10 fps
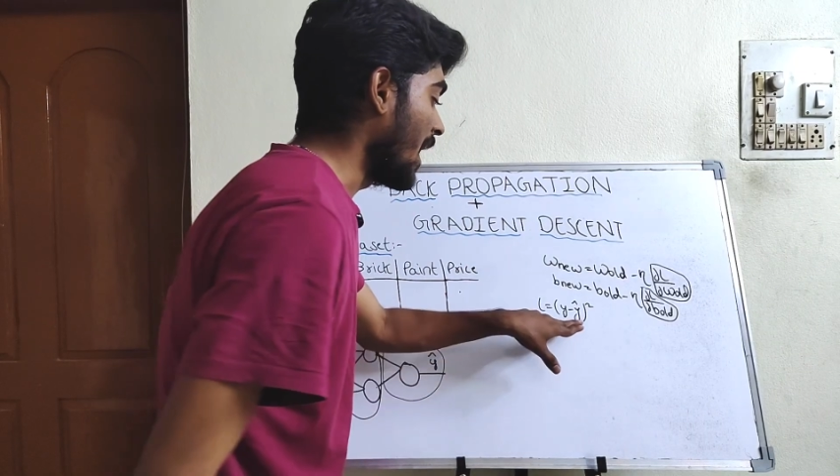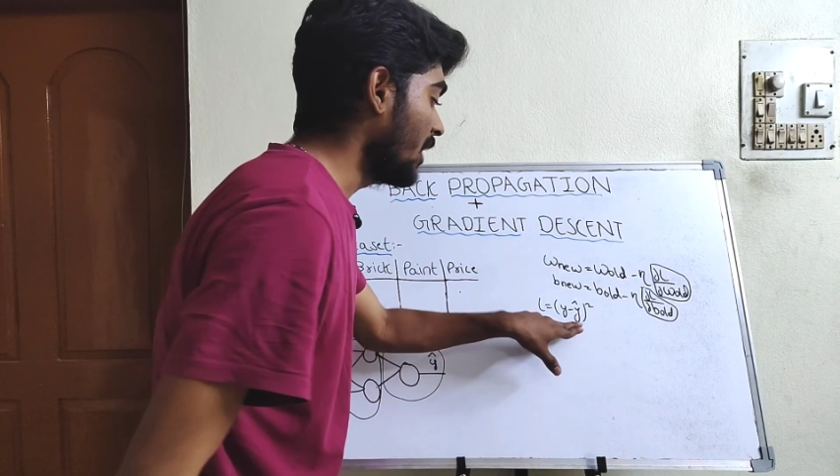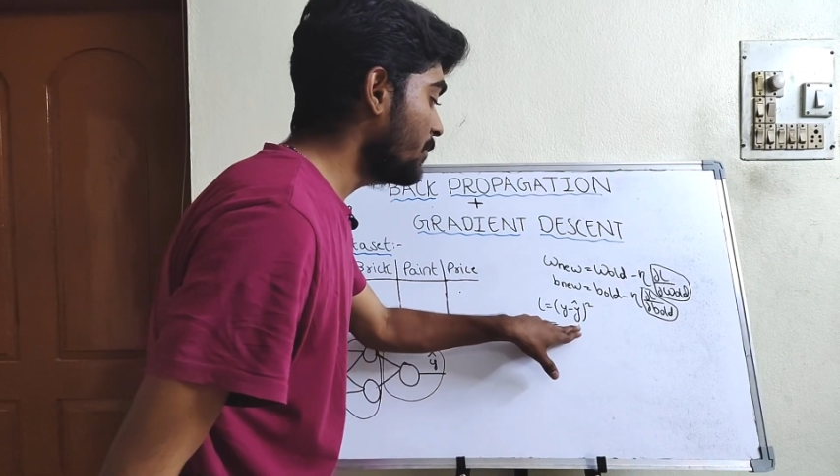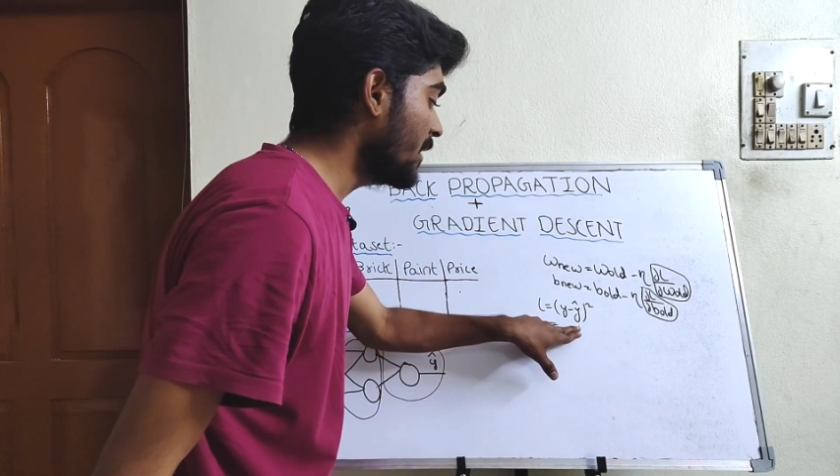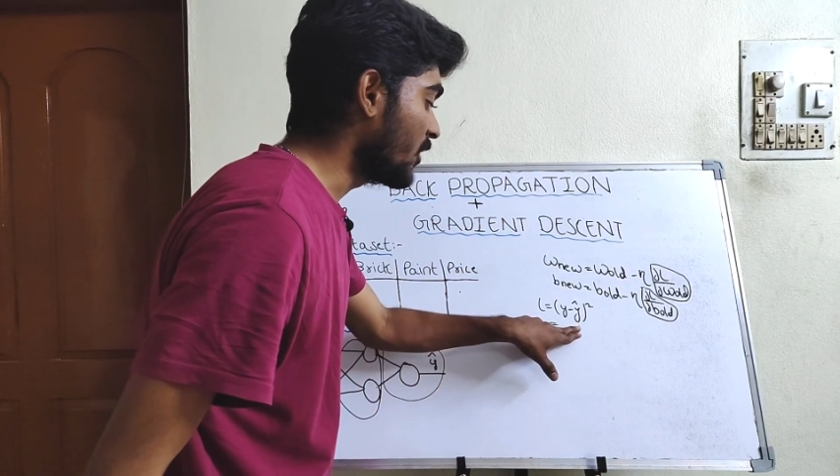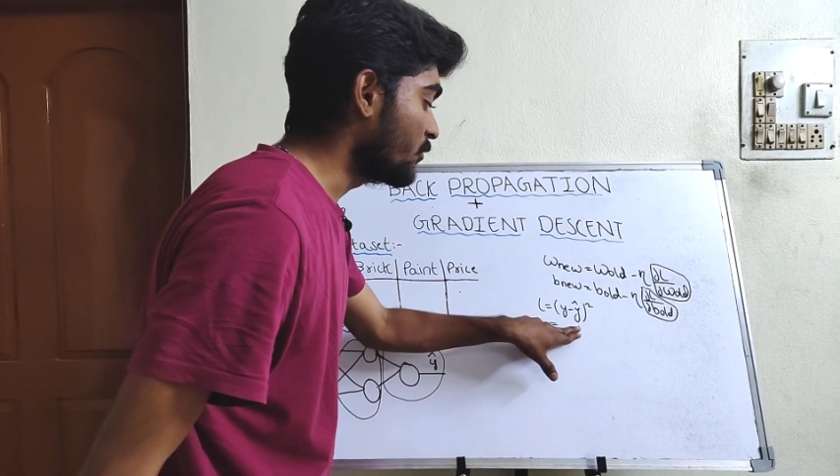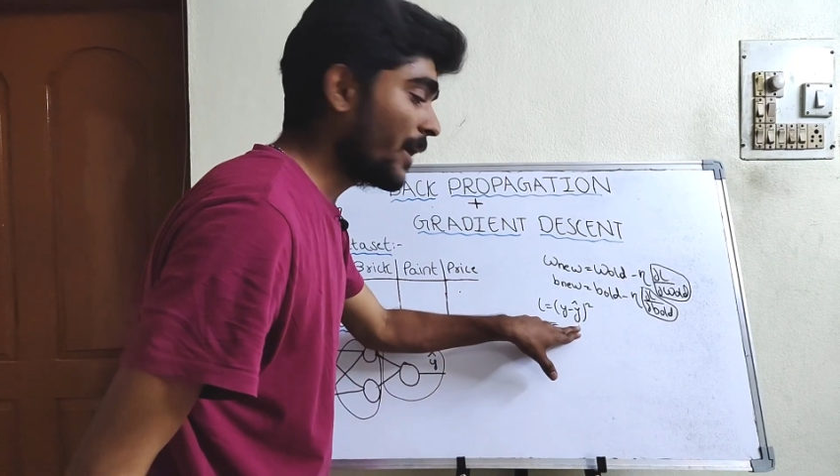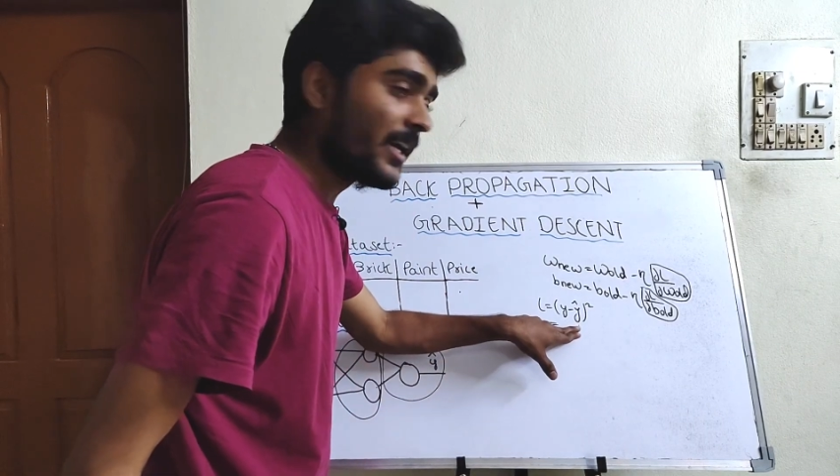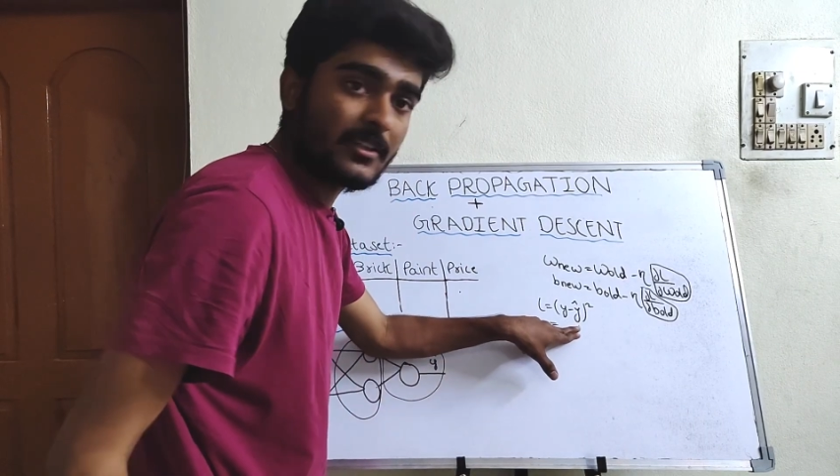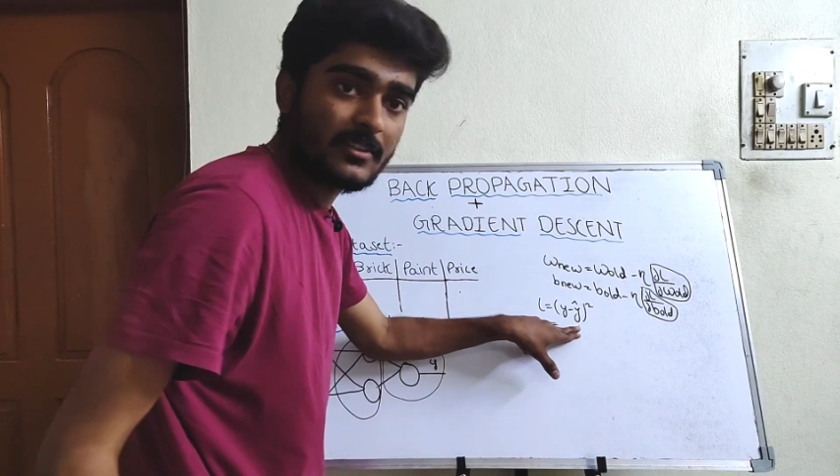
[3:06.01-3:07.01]
I'll be
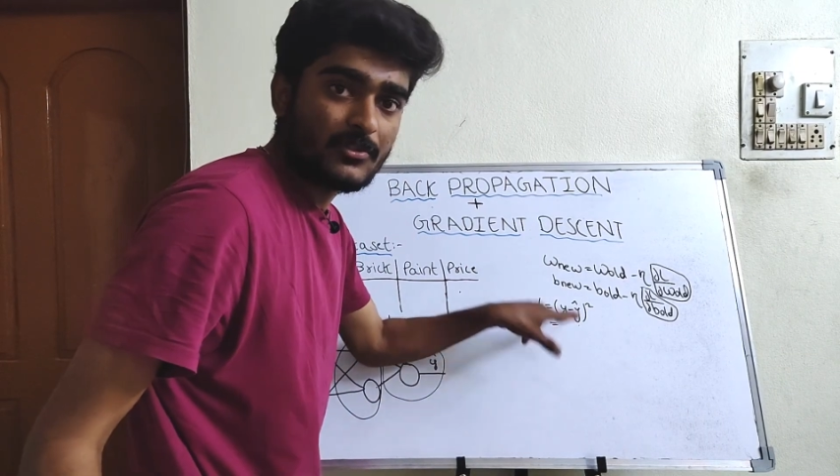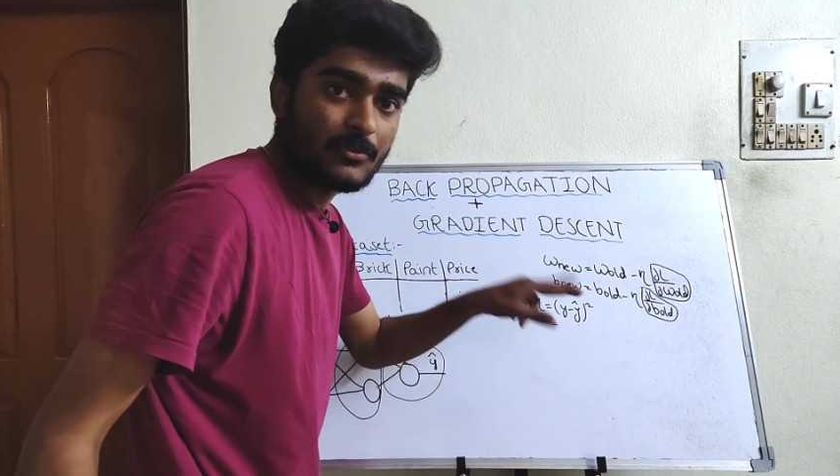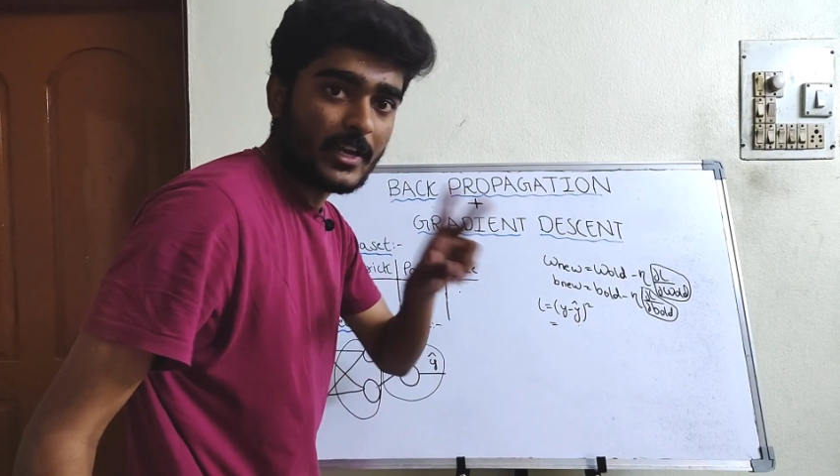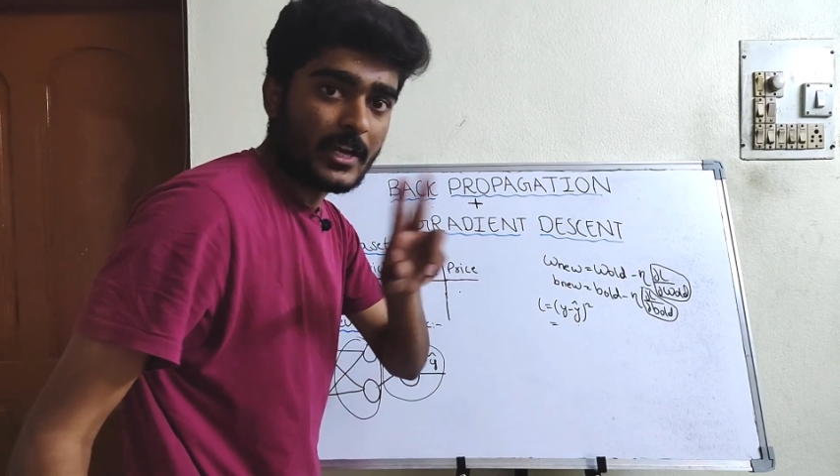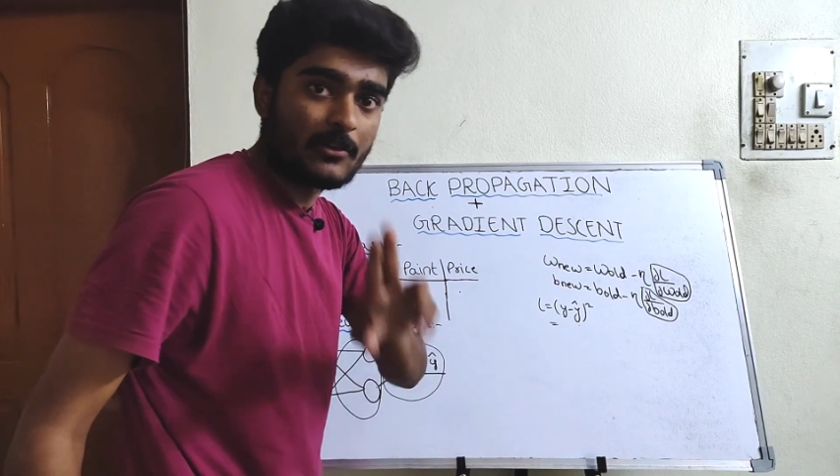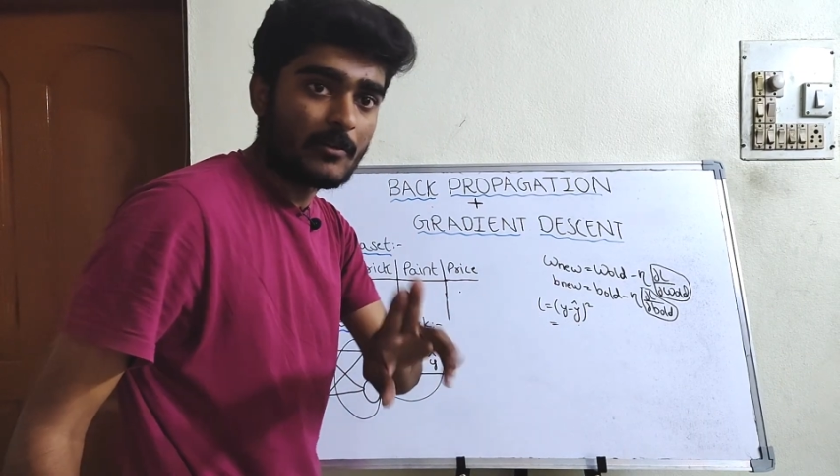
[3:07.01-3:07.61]
expanding this y hat